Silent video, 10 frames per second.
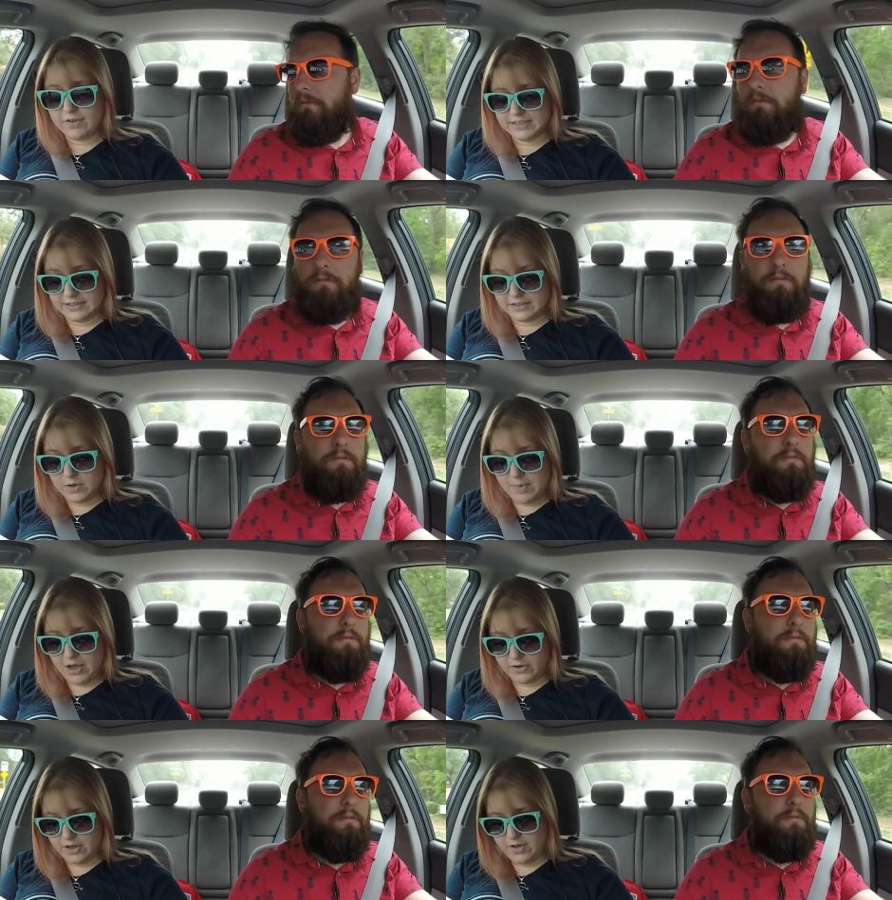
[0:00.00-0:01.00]
Speaker 1: a decent
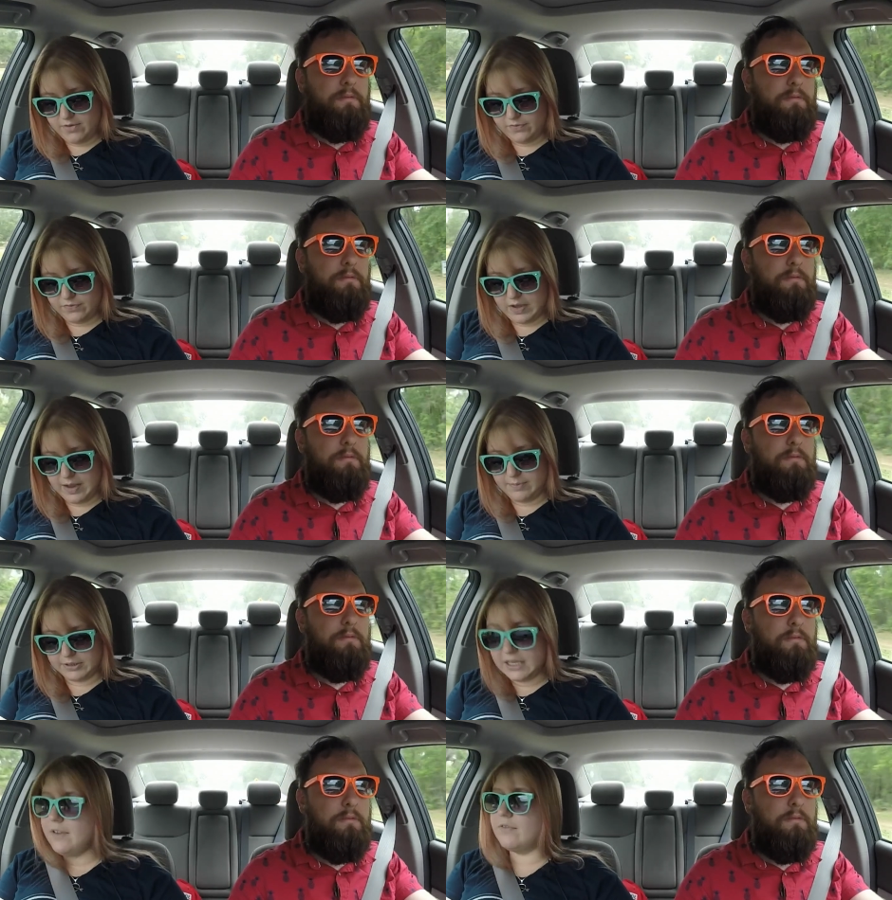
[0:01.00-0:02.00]
amount of, I
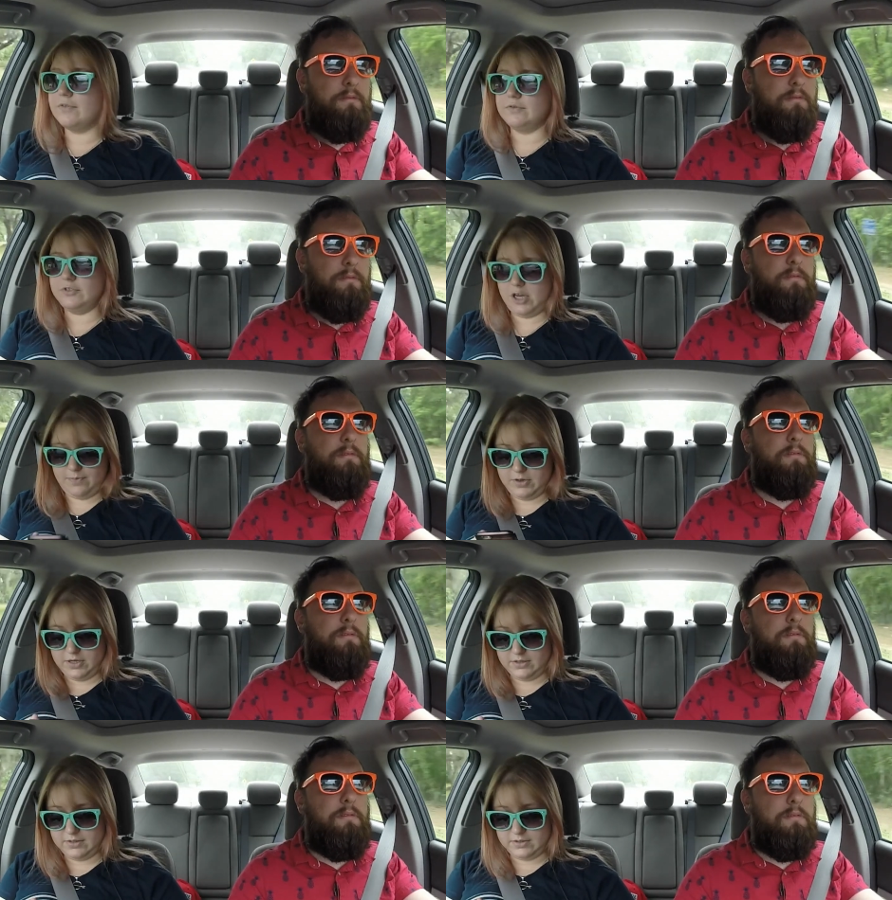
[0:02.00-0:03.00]
believe,
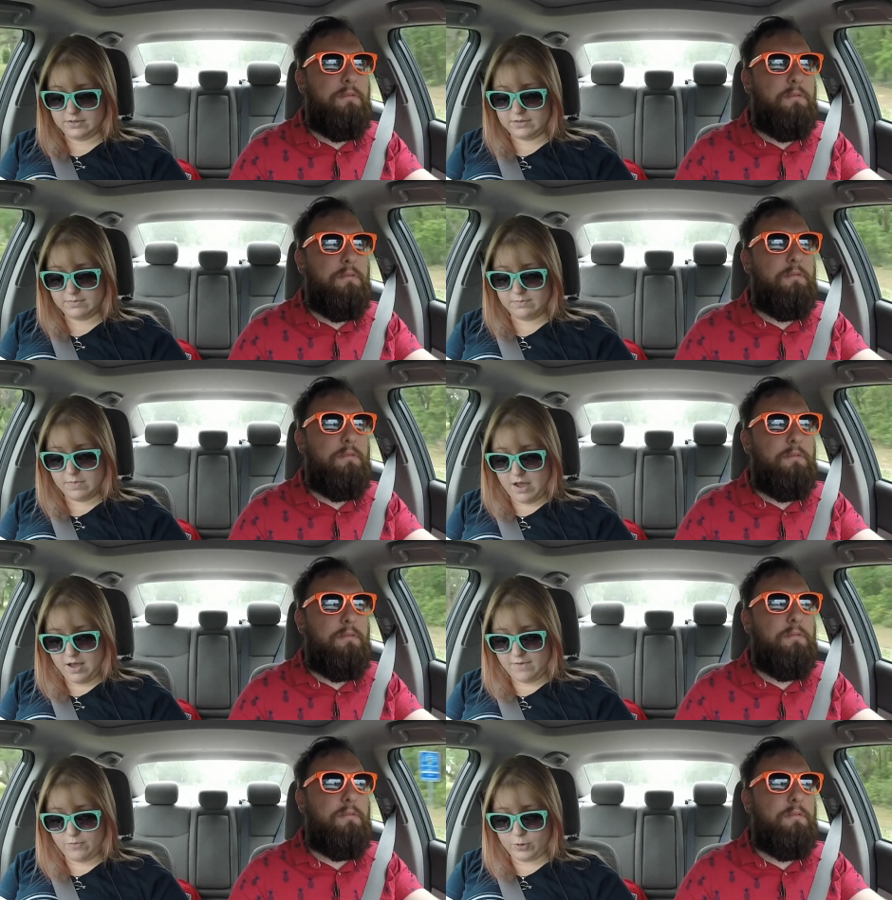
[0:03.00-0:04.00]
Japanese
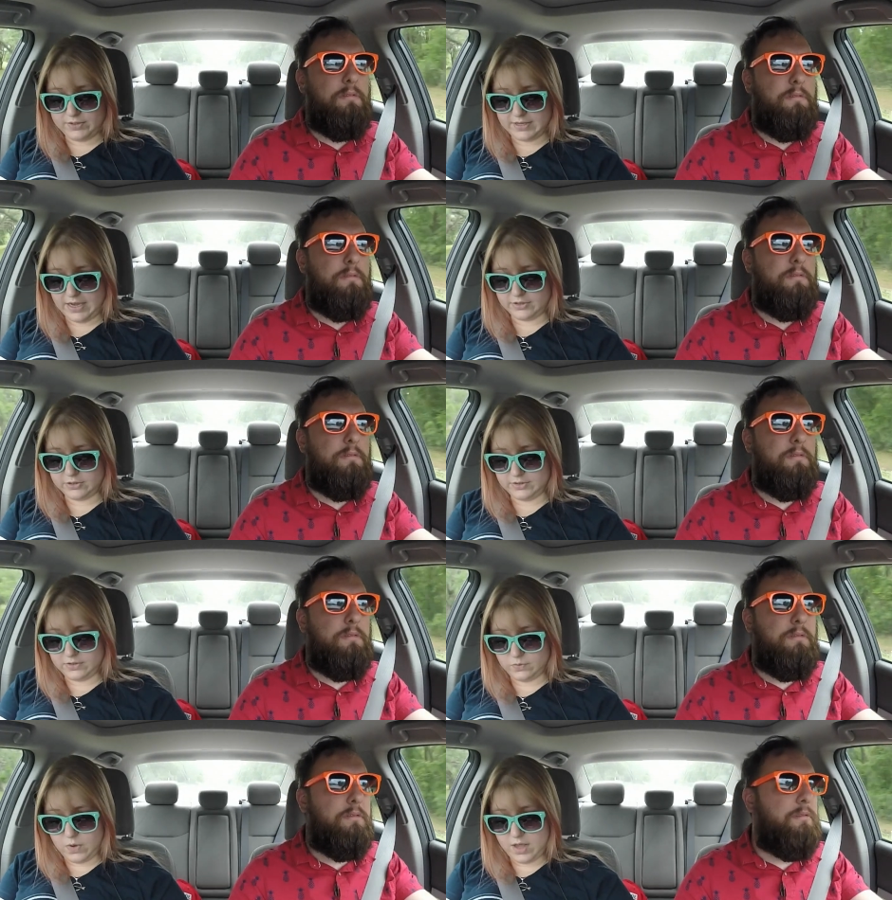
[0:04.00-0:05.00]
uh, voice actors
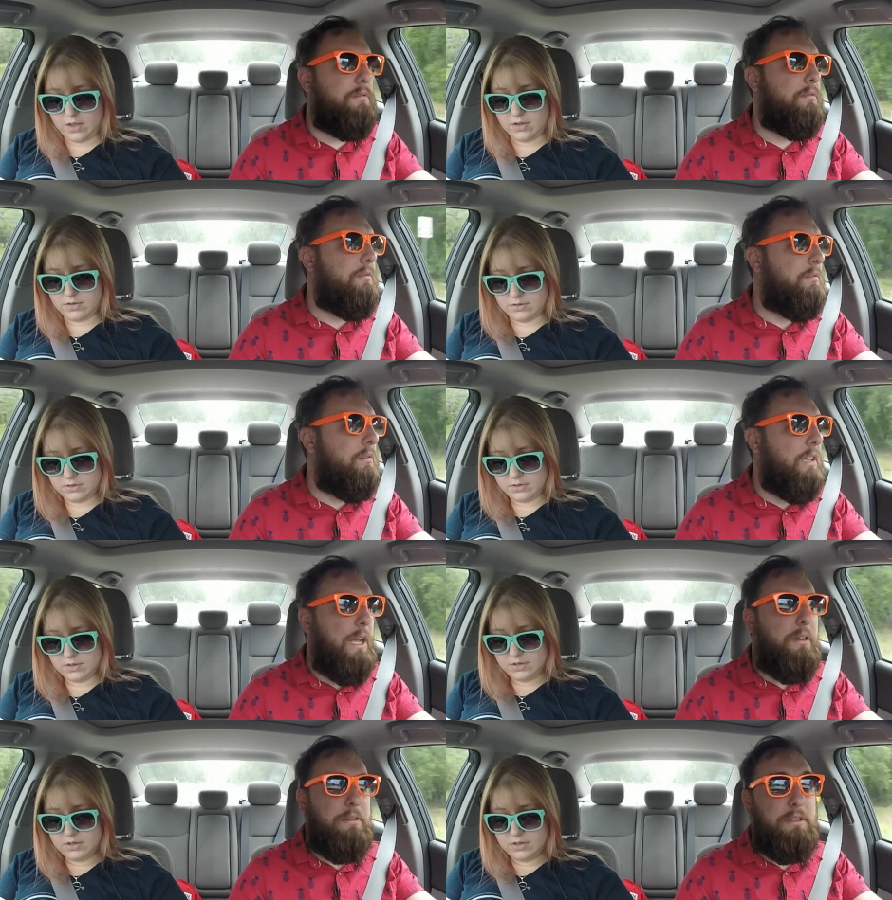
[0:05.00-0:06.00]
as well.
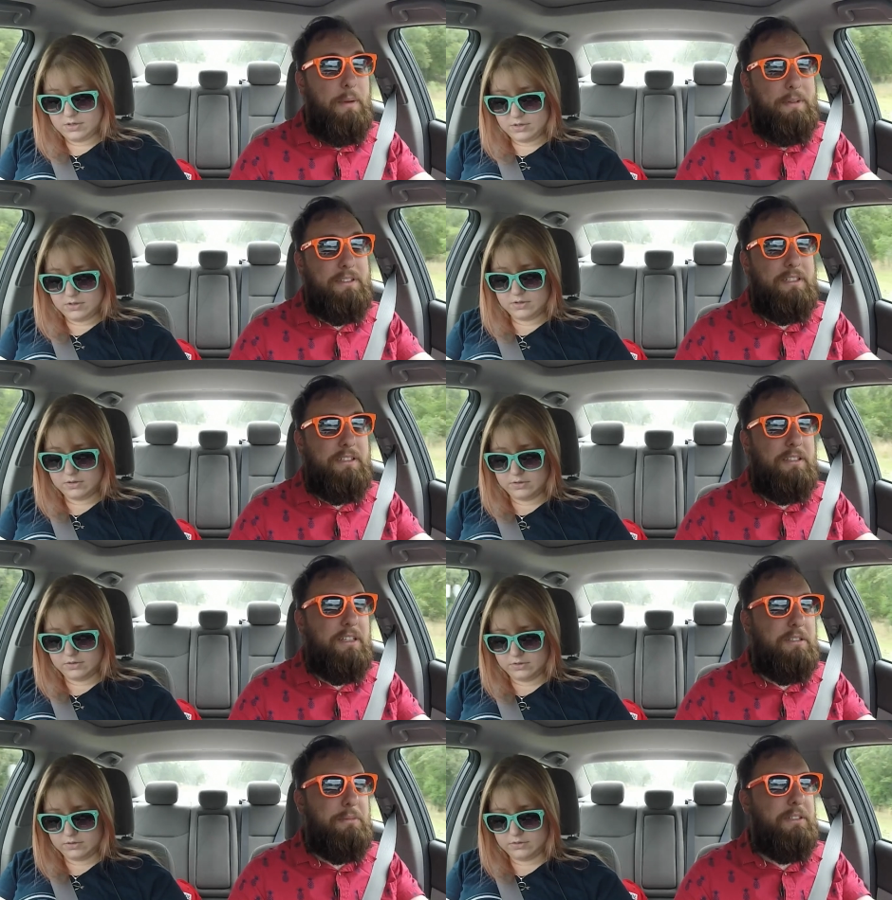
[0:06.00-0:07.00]
Speaker 2: I mean, since it
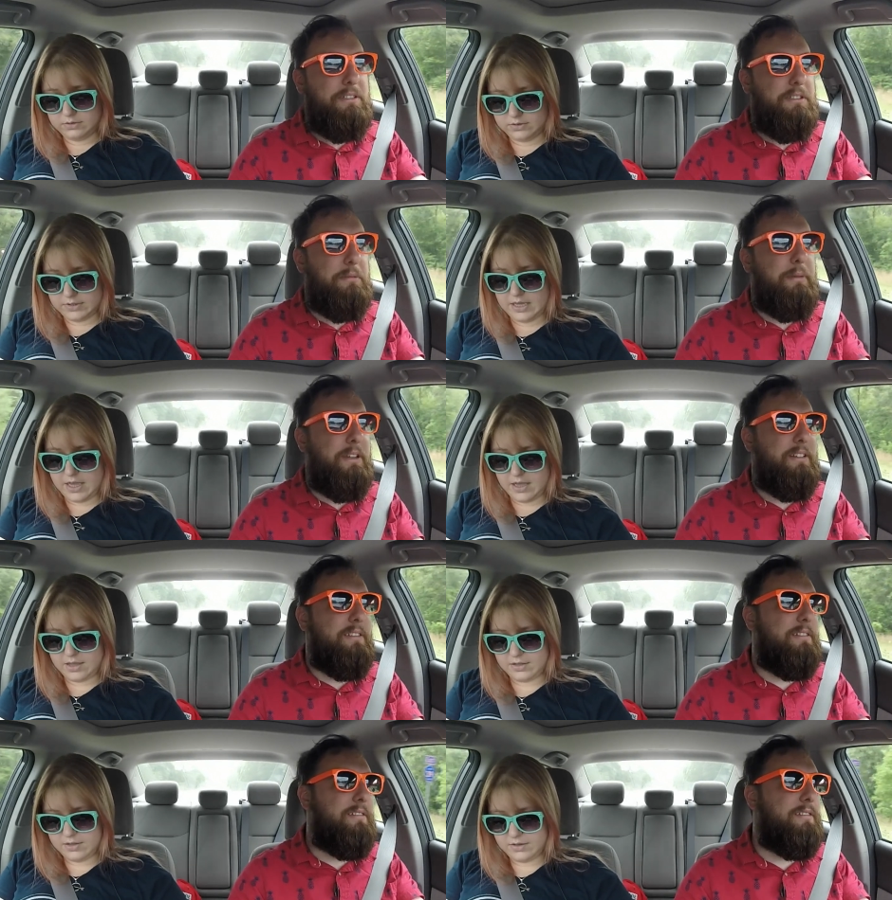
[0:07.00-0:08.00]
takes place in Japan.
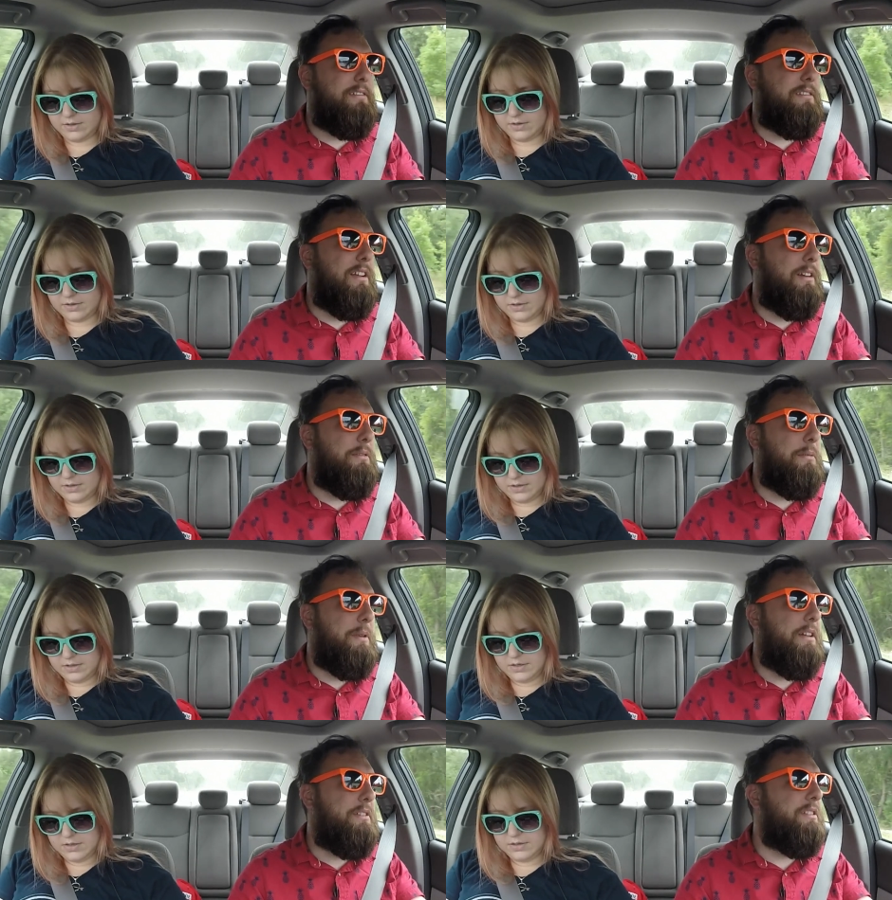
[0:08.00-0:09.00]
Yeah. I would
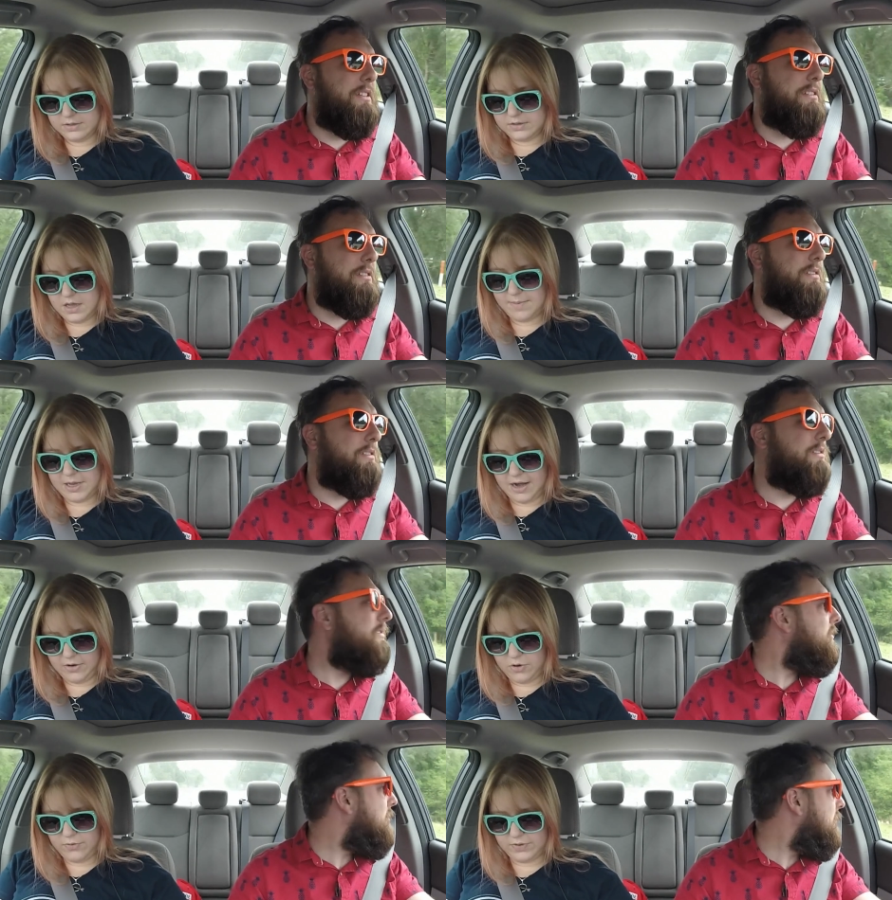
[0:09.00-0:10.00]
imagine, yes. I mean, I
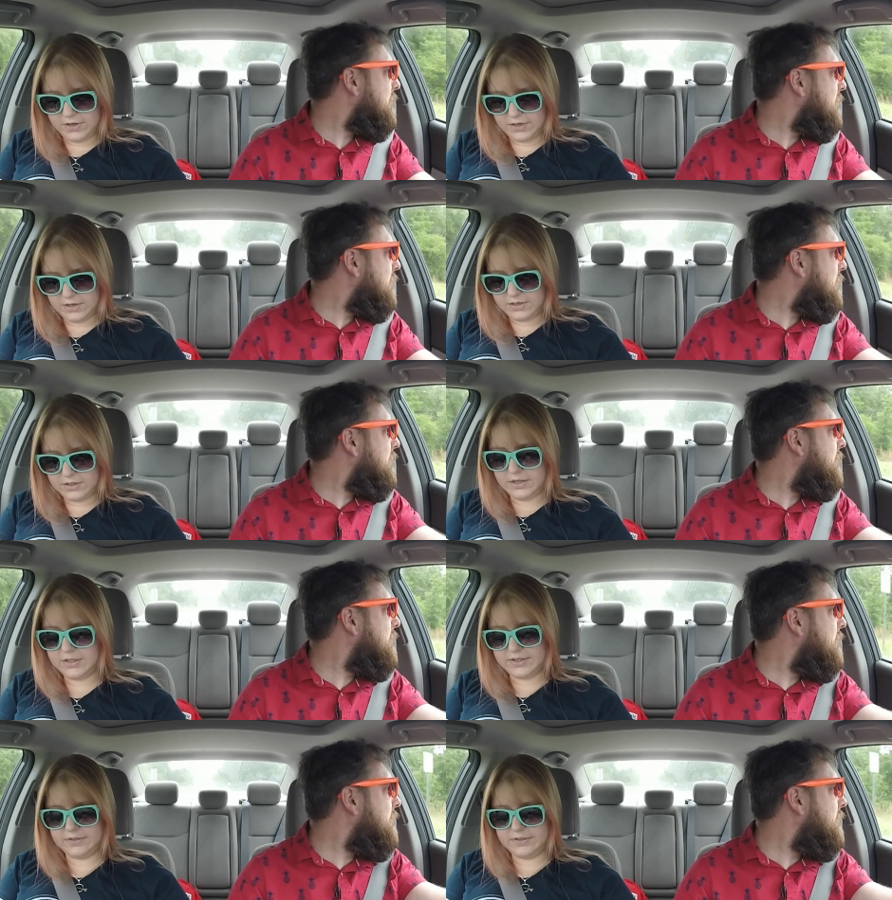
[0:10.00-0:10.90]
don't
Speaker 1: know if they're. Uh, it doesn't